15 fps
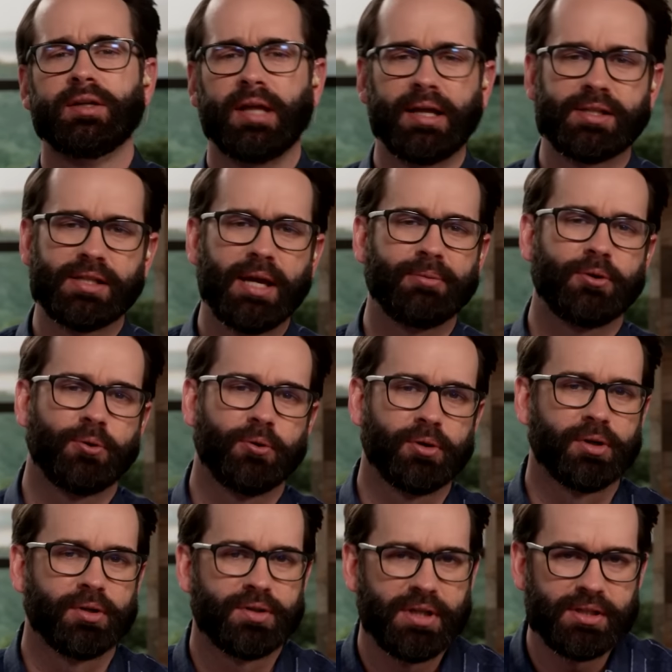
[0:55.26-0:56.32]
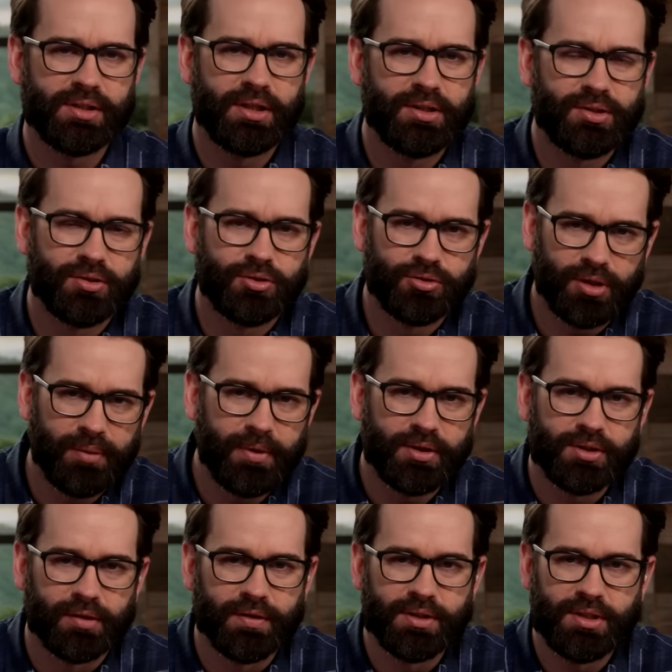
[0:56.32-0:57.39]
That same quarter, Disney's streaming
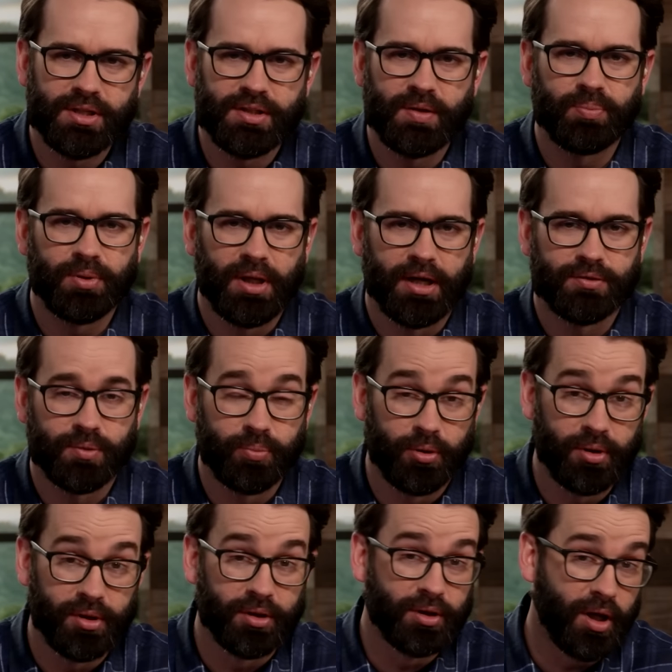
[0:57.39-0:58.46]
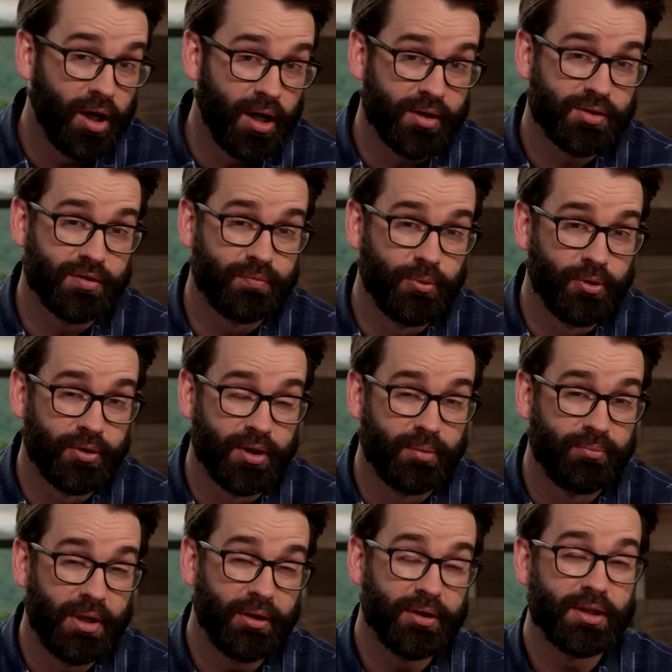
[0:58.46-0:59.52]
service, Disney Plus, reported a loss of more than
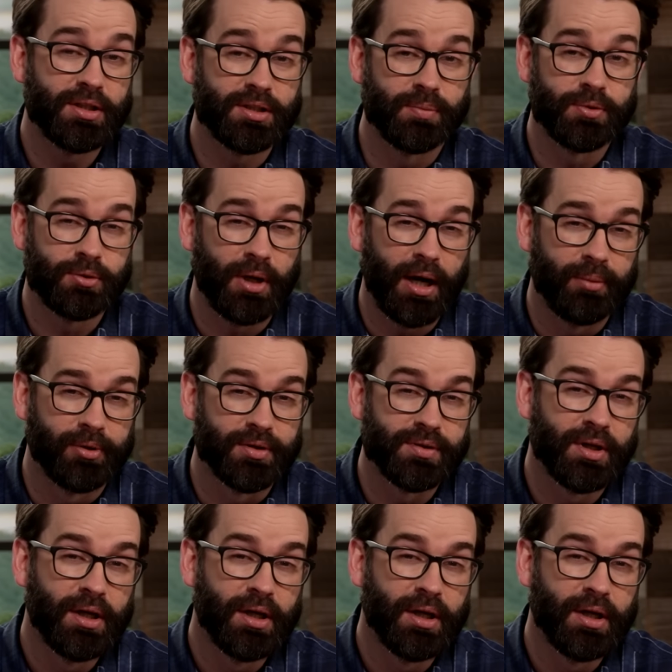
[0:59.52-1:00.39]
1 million subscribers.